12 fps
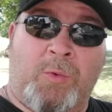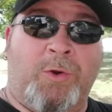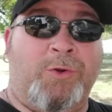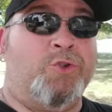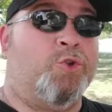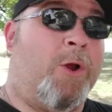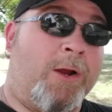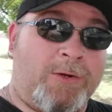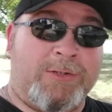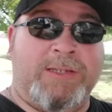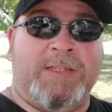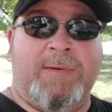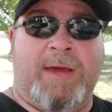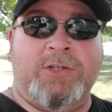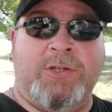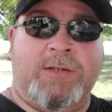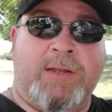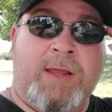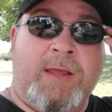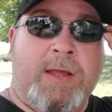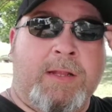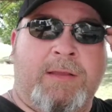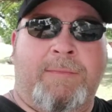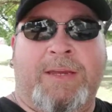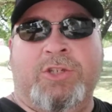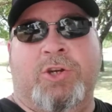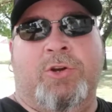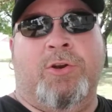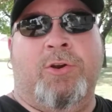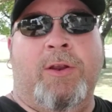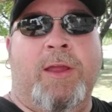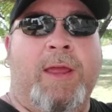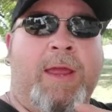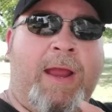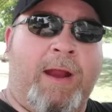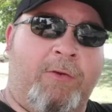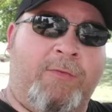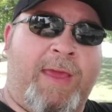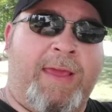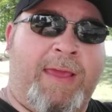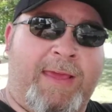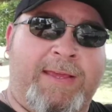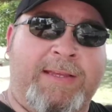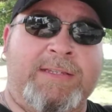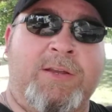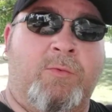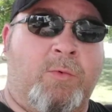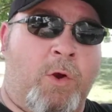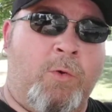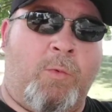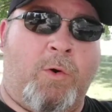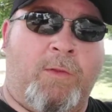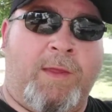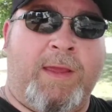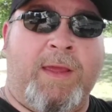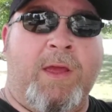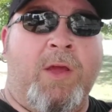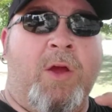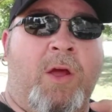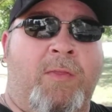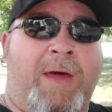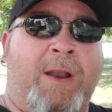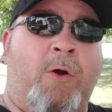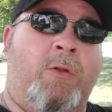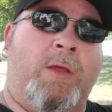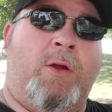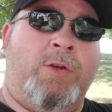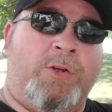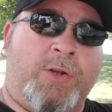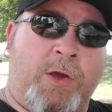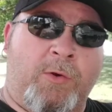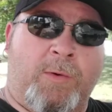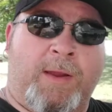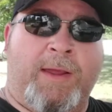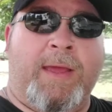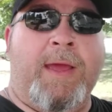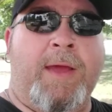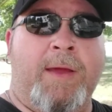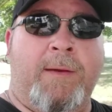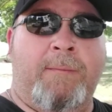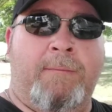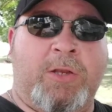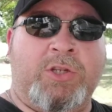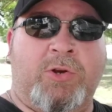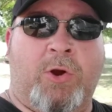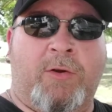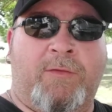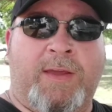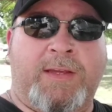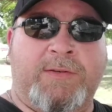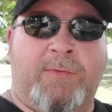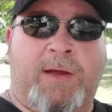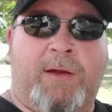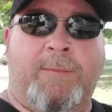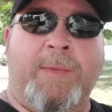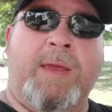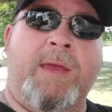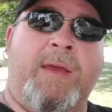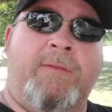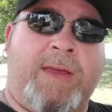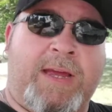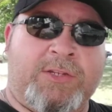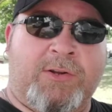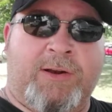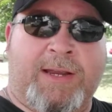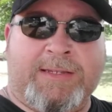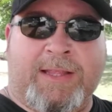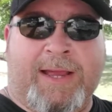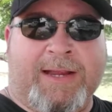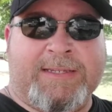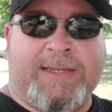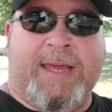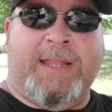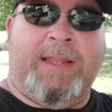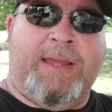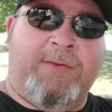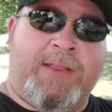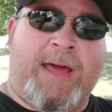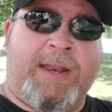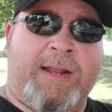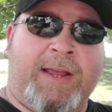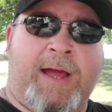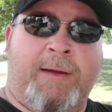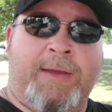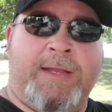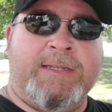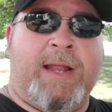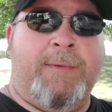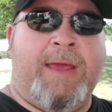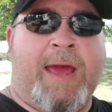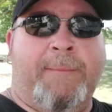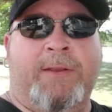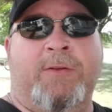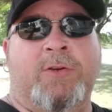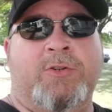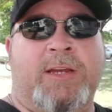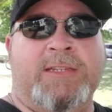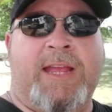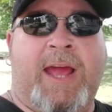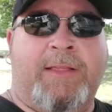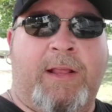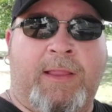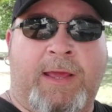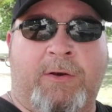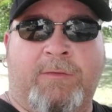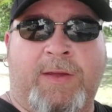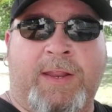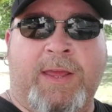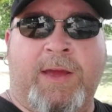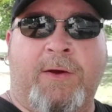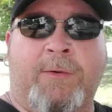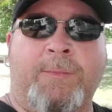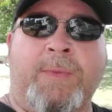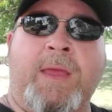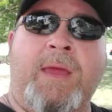real trucker's inspection, to make sure everything is roadworthy, not only on your tow rig, but your RV as well. If you guys are interested, like I said, leave it down in the comments, and I'll be happy to address that in a later video.